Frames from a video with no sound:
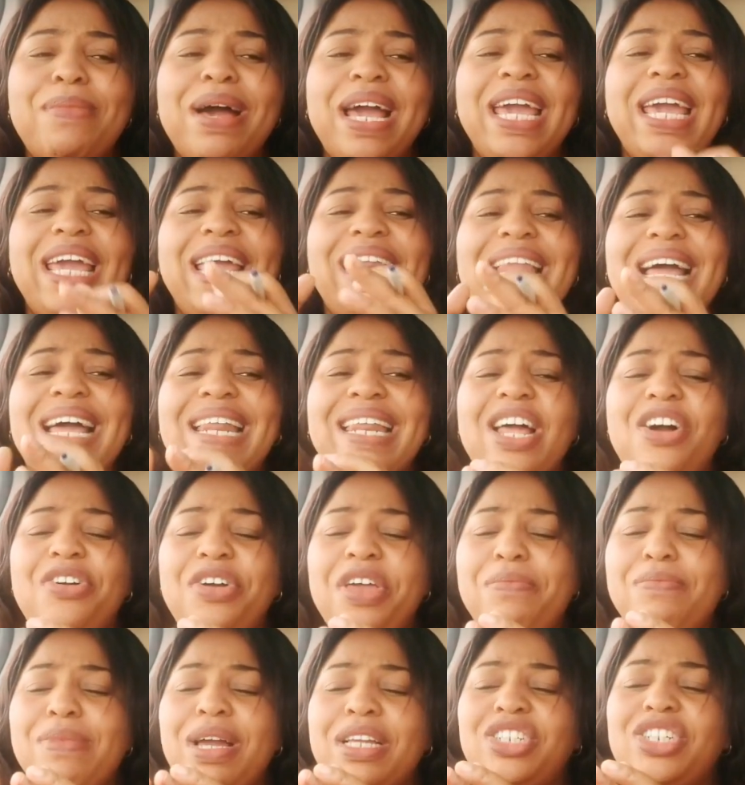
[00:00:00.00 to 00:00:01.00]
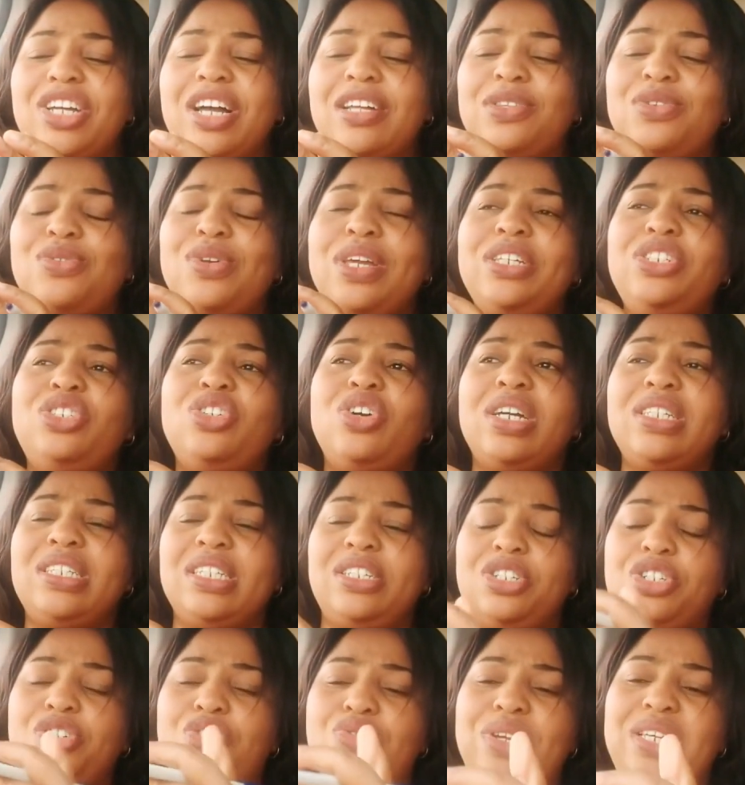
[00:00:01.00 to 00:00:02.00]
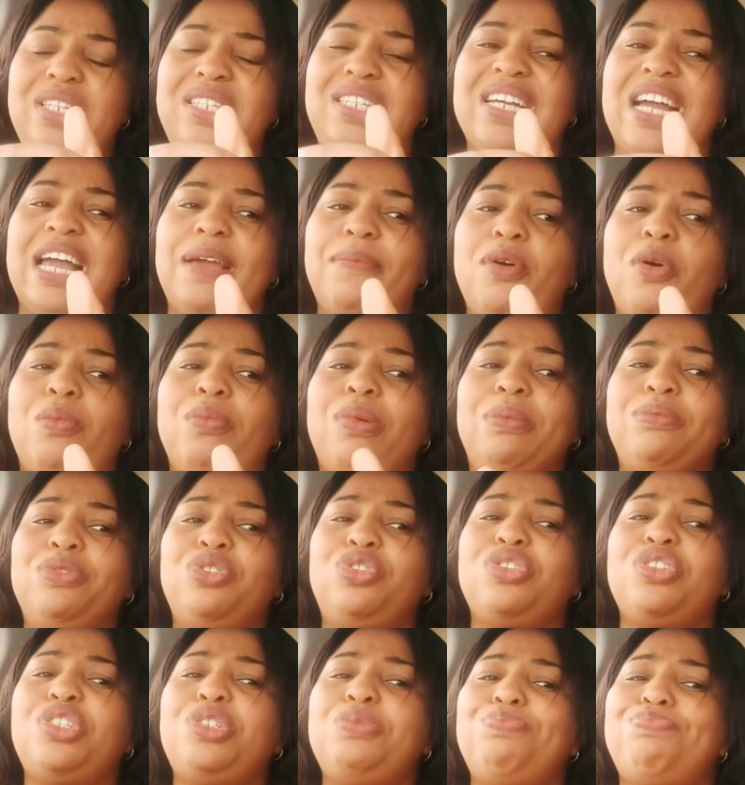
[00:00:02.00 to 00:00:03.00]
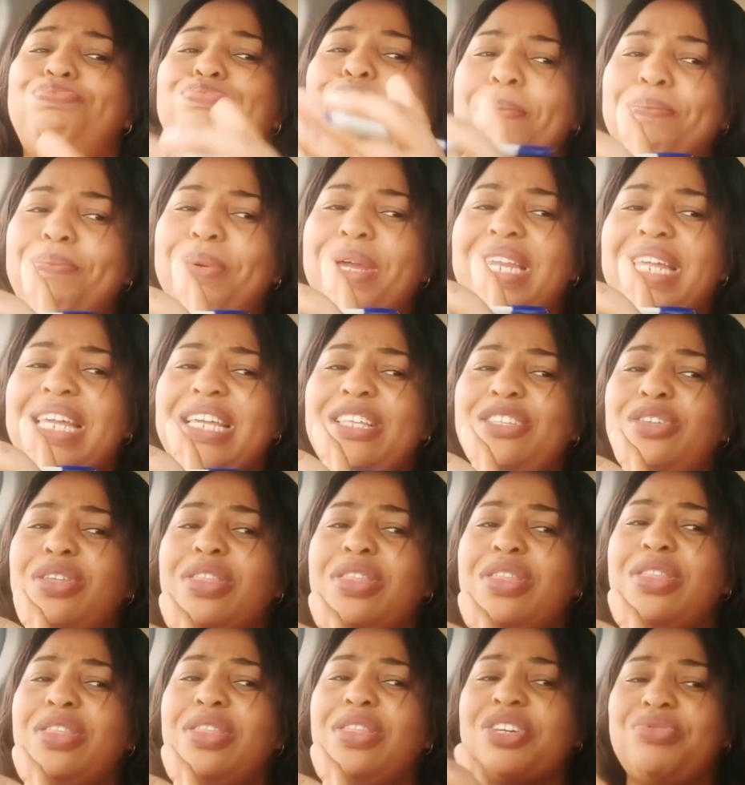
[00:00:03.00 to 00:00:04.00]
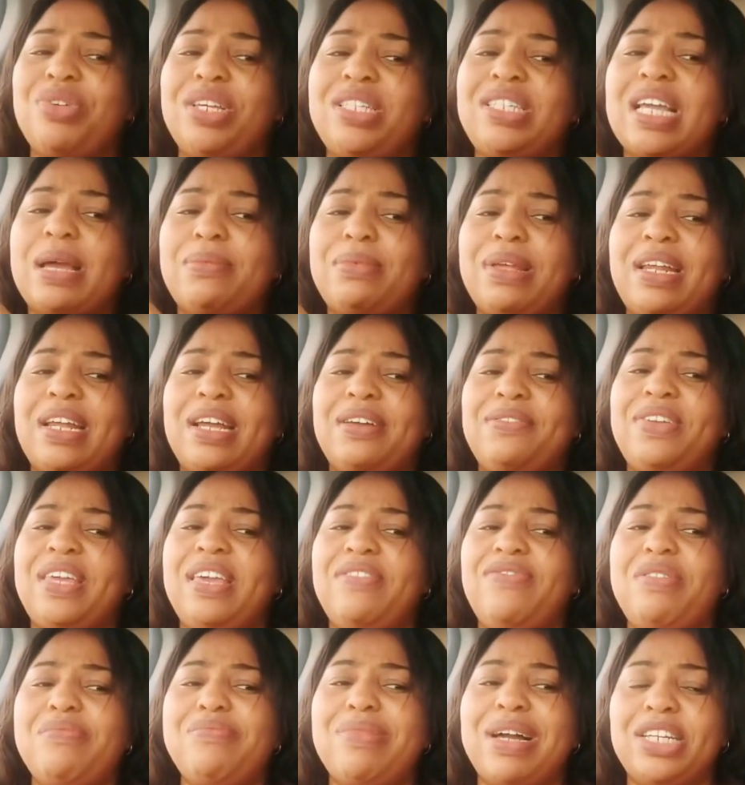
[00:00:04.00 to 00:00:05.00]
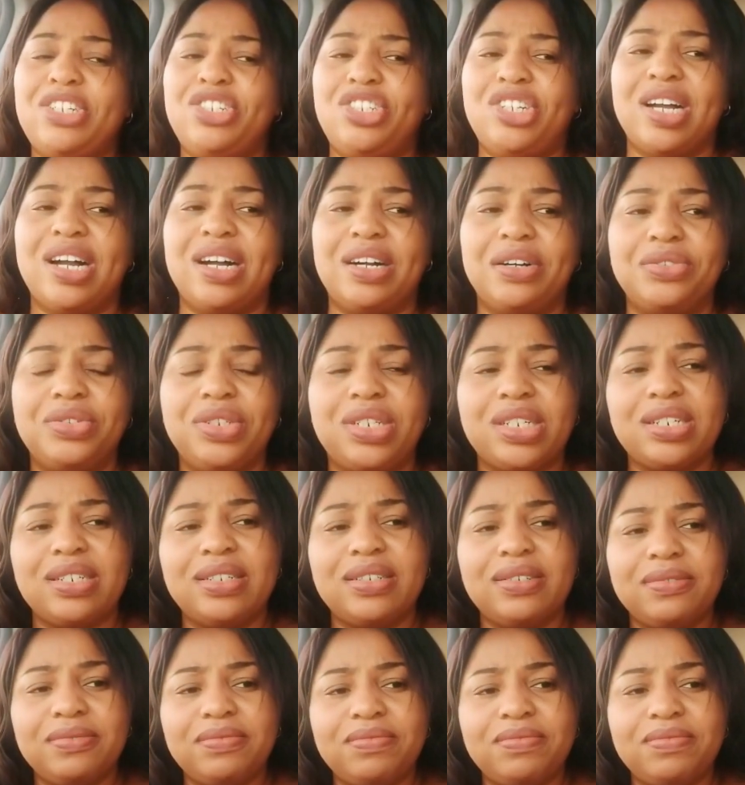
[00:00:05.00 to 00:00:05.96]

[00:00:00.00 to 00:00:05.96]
Am I allowing my child to enjoy the screen time, or am I just bumping into the screen time that I've given my child?